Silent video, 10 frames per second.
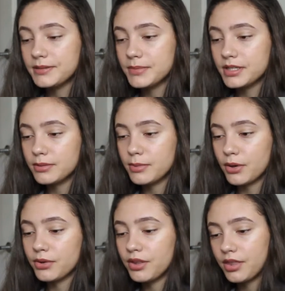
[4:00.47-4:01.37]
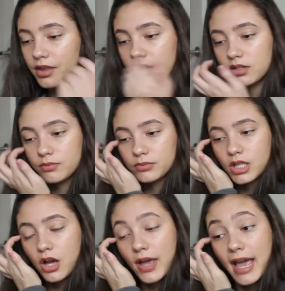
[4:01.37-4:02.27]
to meet you both.
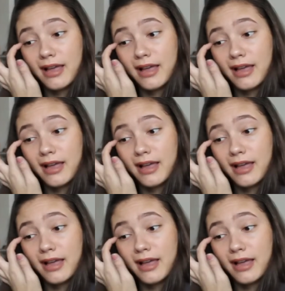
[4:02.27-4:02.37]
Okay,